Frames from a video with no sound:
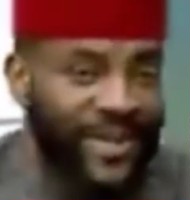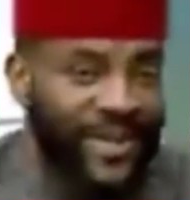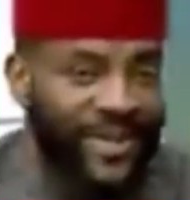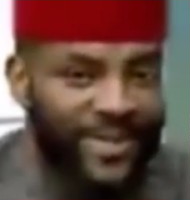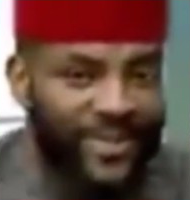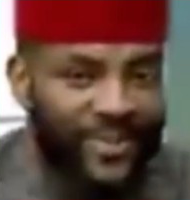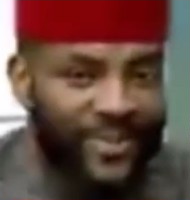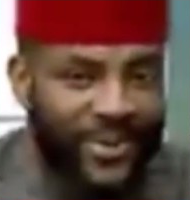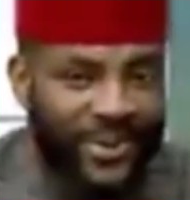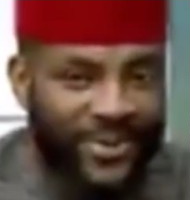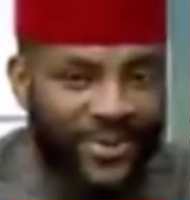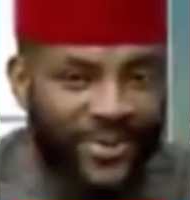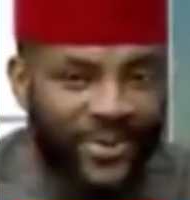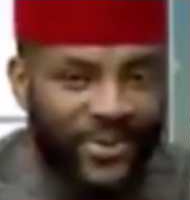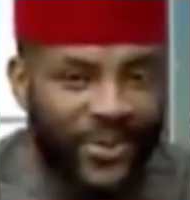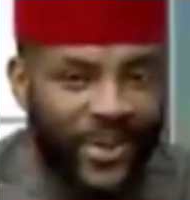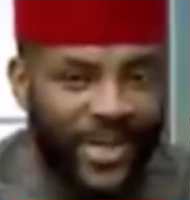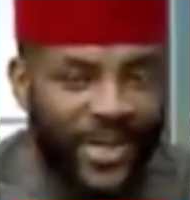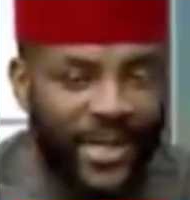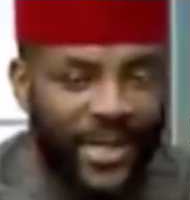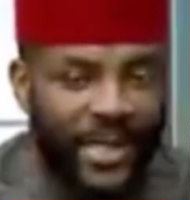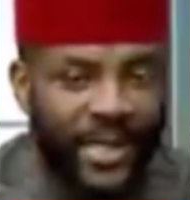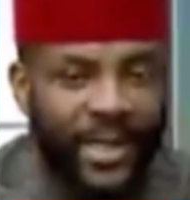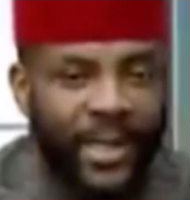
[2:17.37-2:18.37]
I was driving
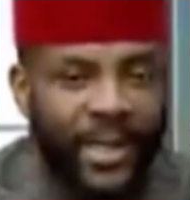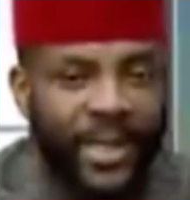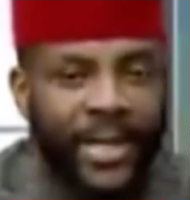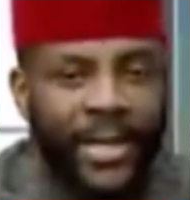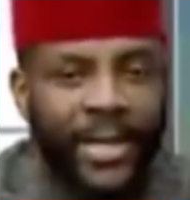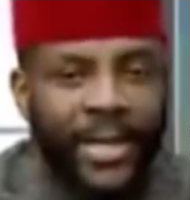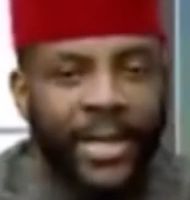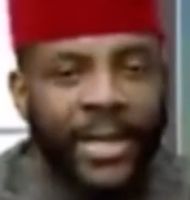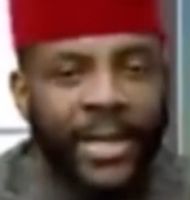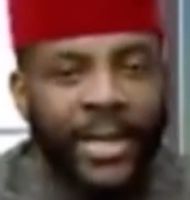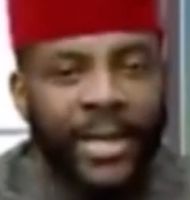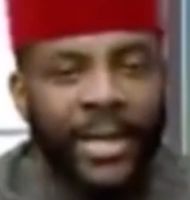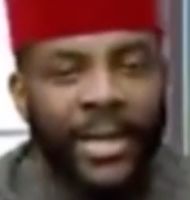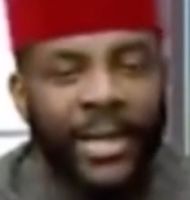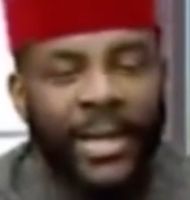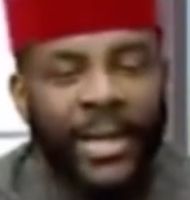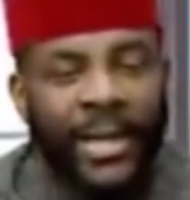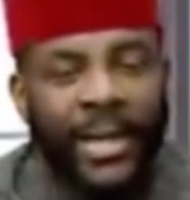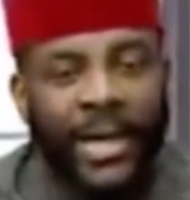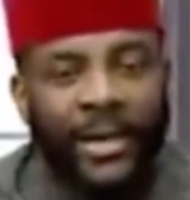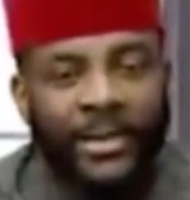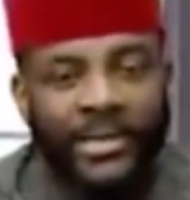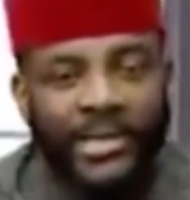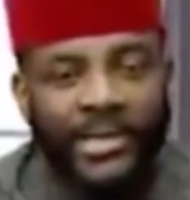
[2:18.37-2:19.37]
in the Zone 1
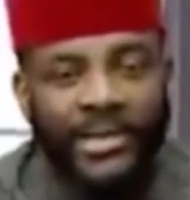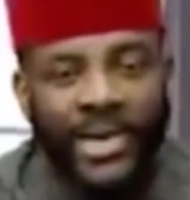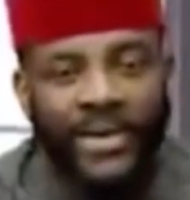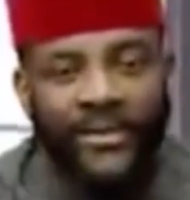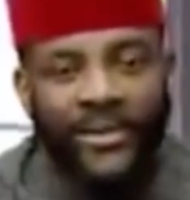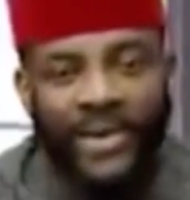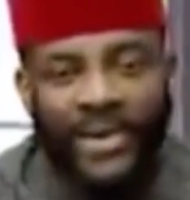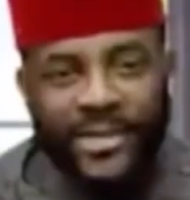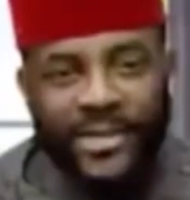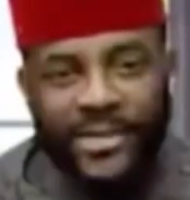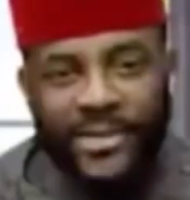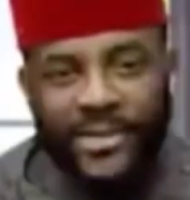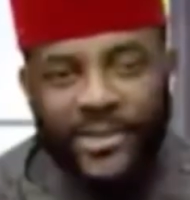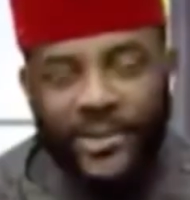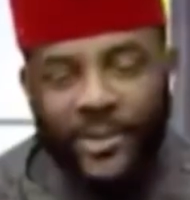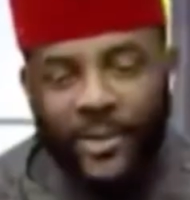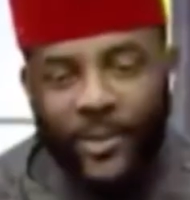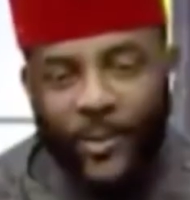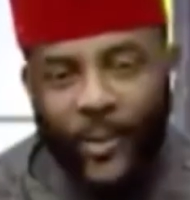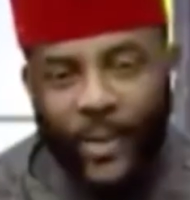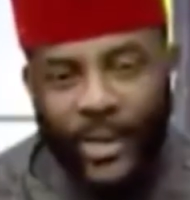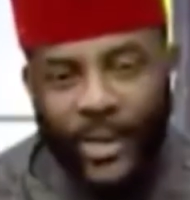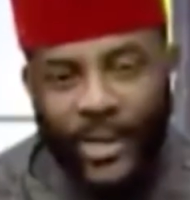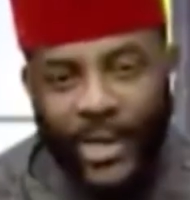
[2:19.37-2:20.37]
area of Abuja
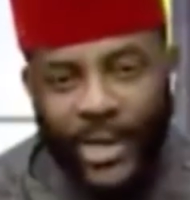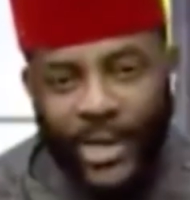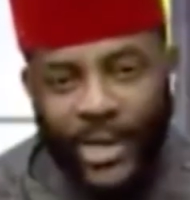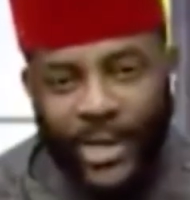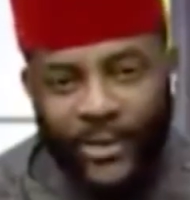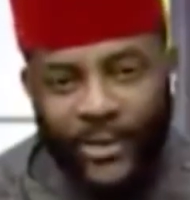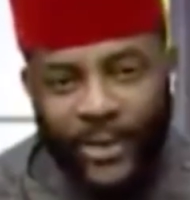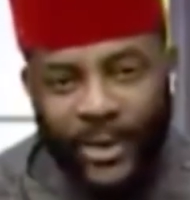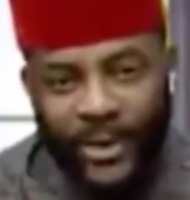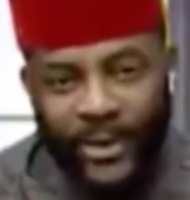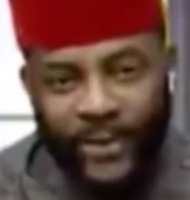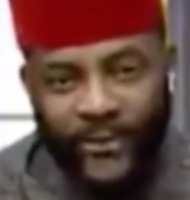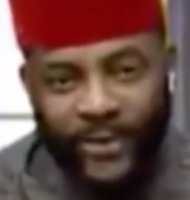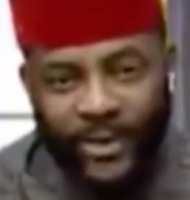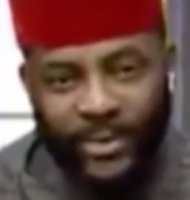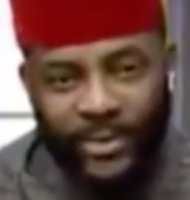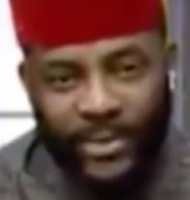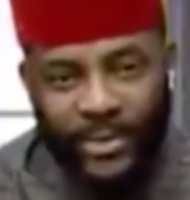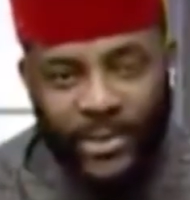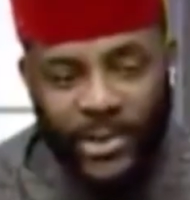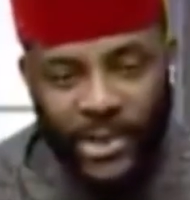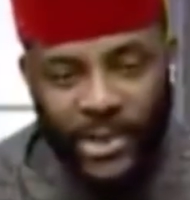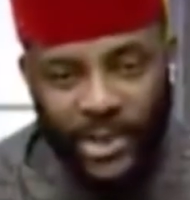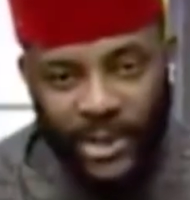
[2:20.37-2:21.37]
with my friends
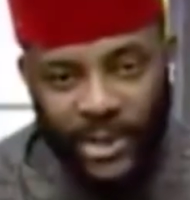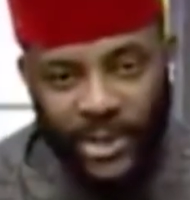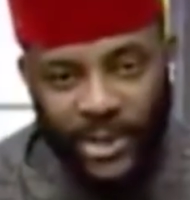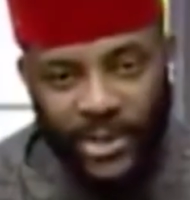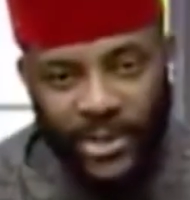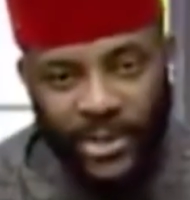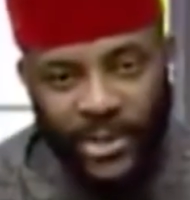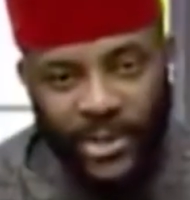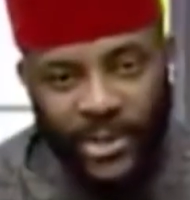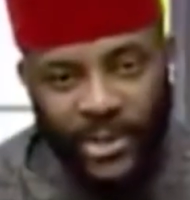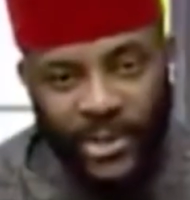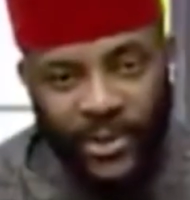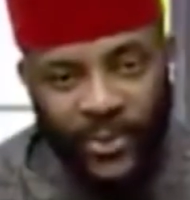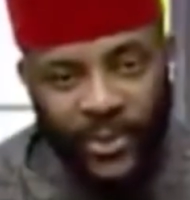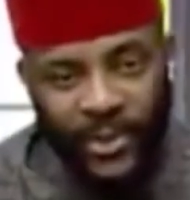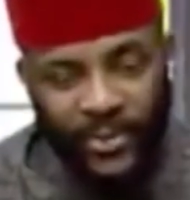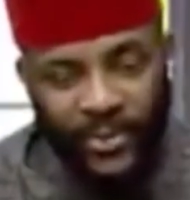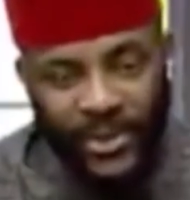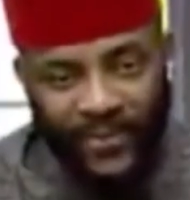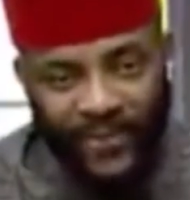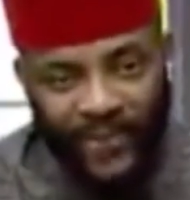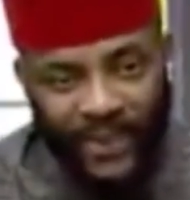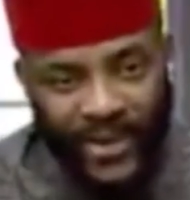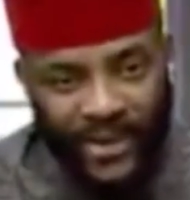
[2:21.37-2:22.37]
Chisom Bonu
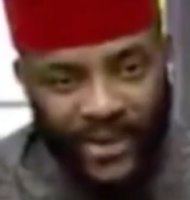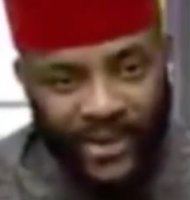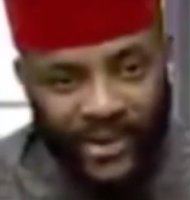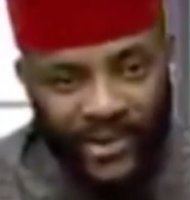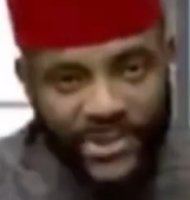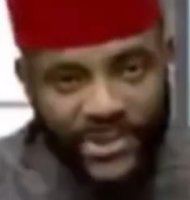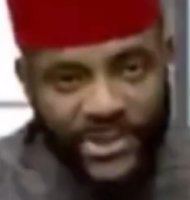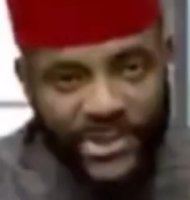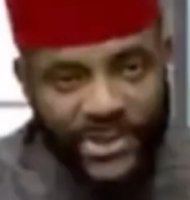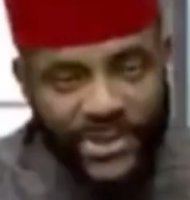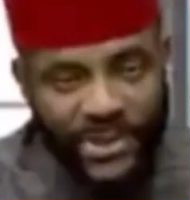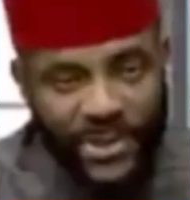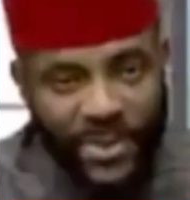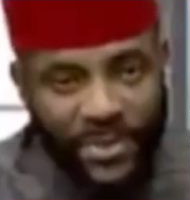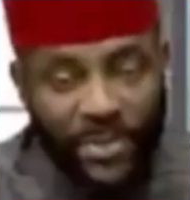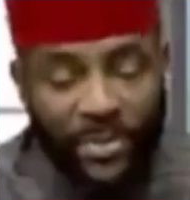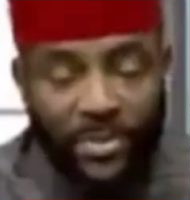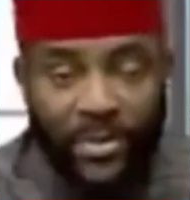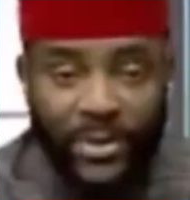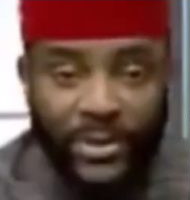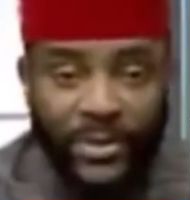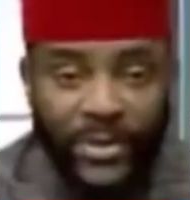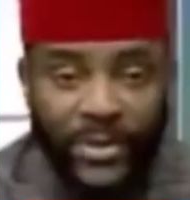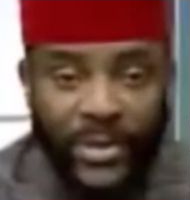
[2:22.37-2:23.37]
Ezoke
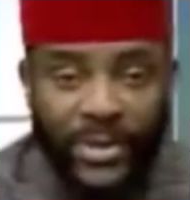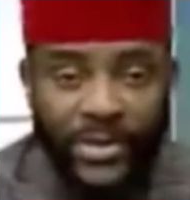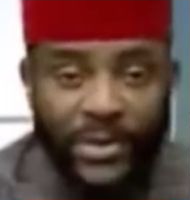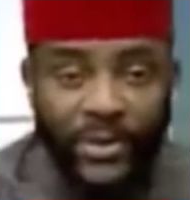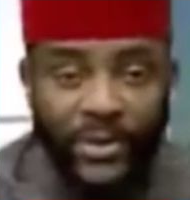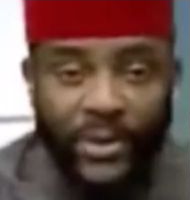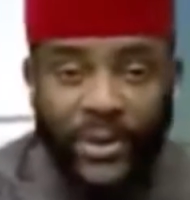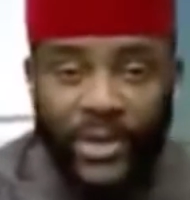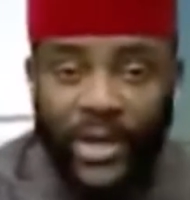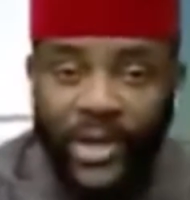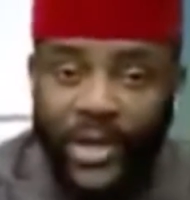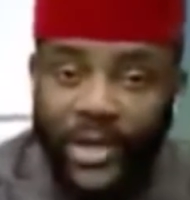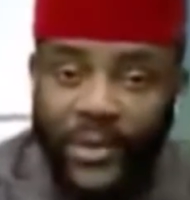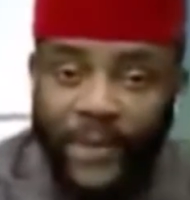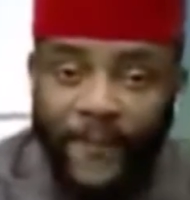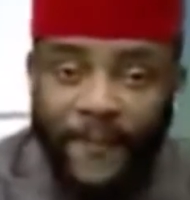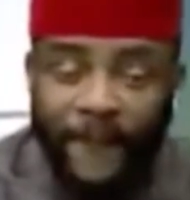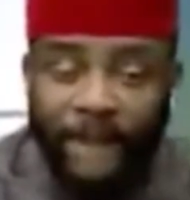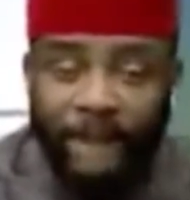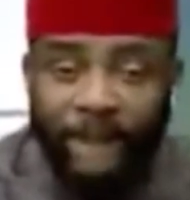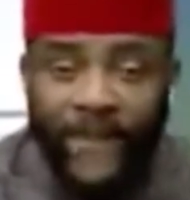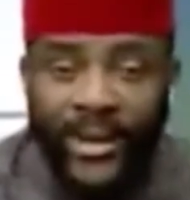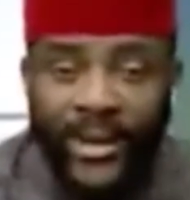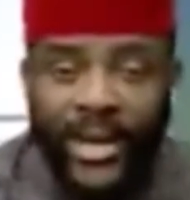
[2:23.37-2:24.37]
and Ofem
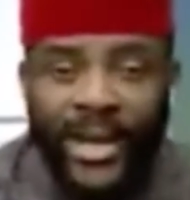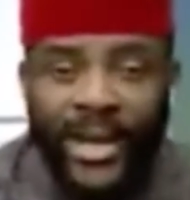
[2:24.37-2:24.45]
Ofem